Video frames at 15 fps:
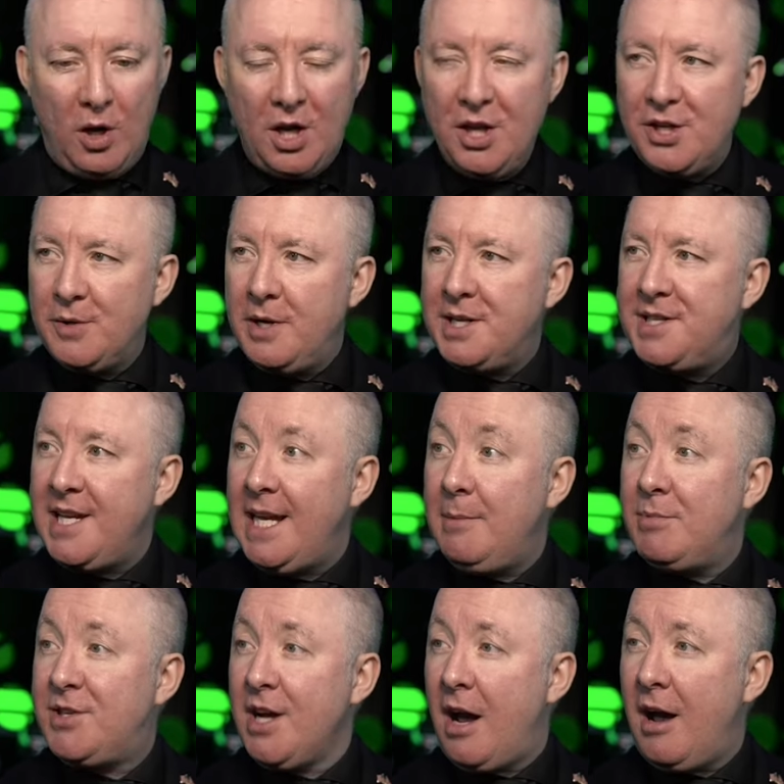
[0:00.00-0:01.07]
We're going to do a
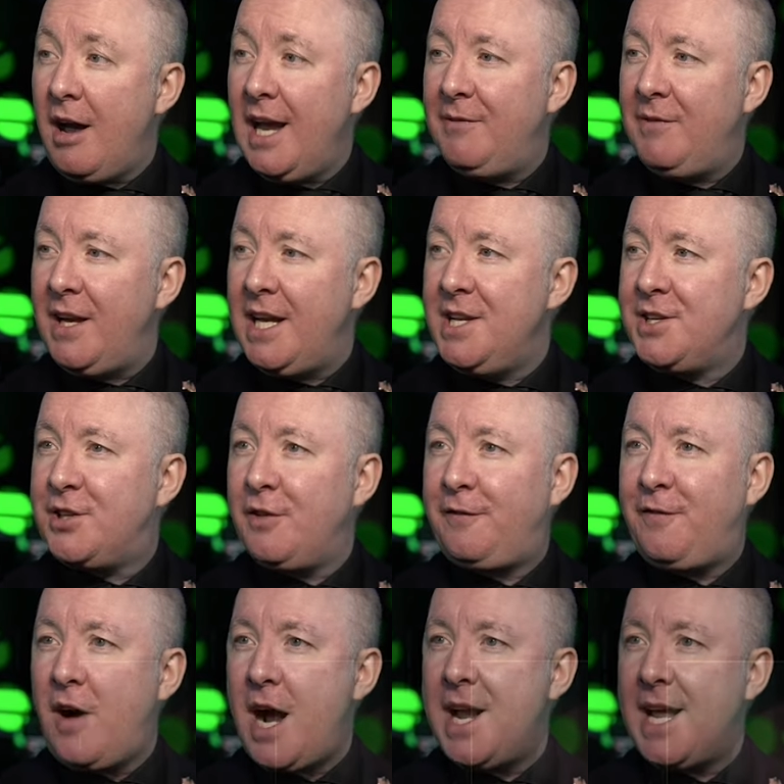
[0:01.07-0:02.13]
deep dive into the
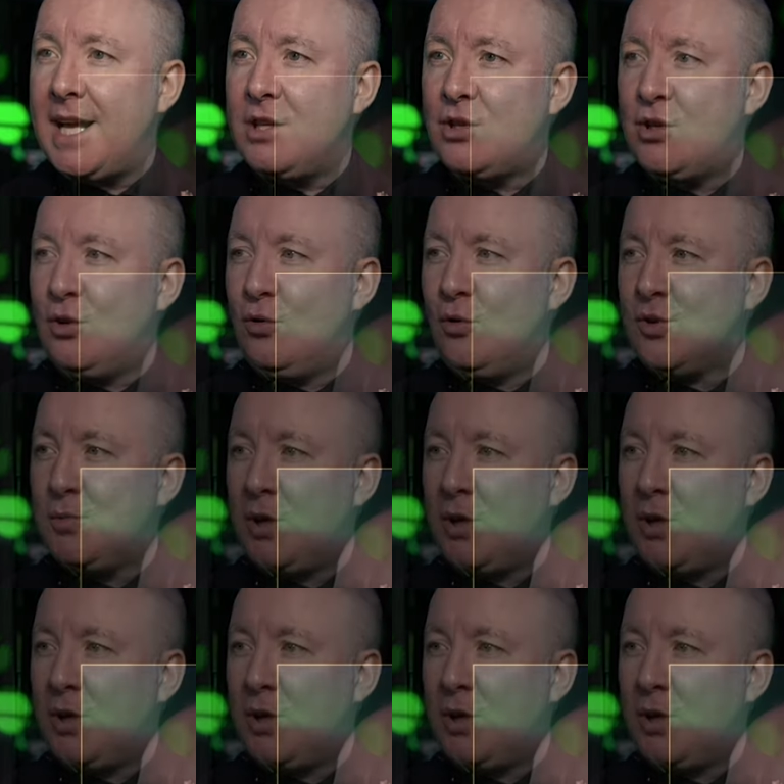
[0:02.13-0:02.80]
financials.